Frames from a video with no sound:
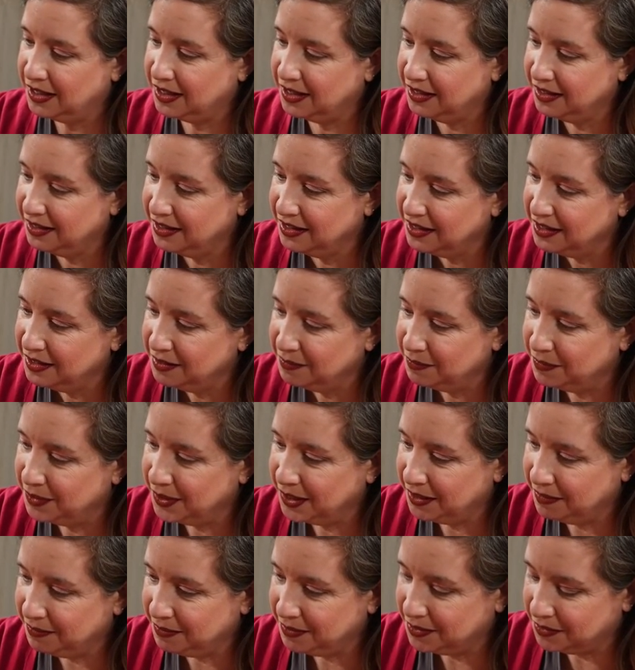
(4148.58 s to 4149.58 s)
but
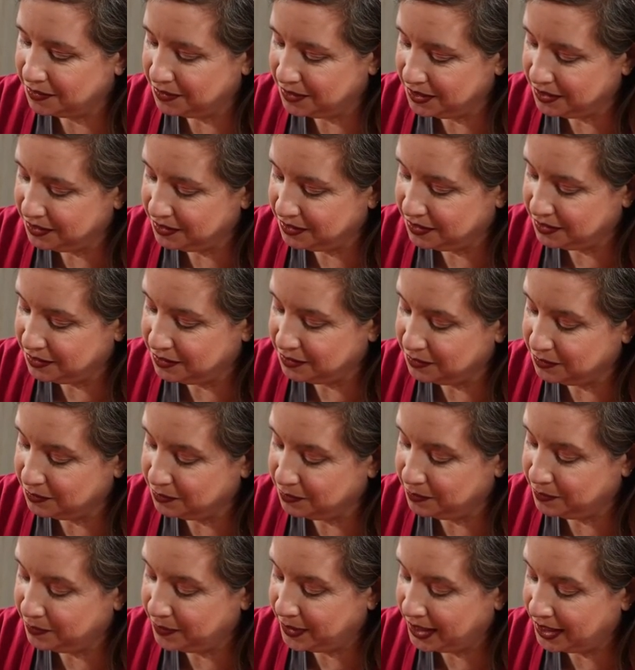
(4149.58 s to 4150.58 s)
I'm going to
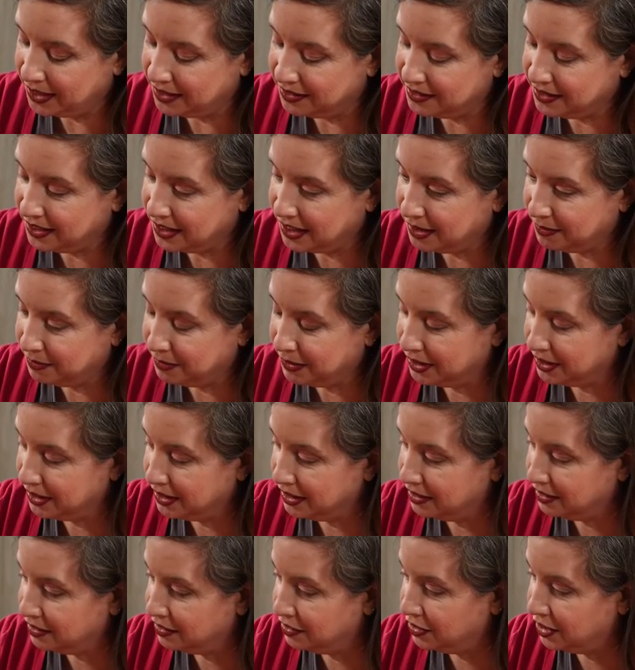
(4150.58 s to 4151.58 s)
pay a tablet
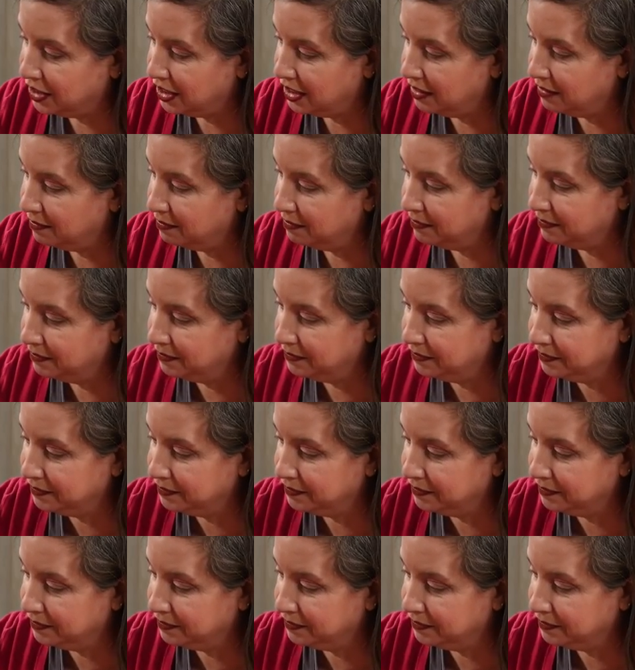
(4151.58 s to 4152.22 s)
and a gem.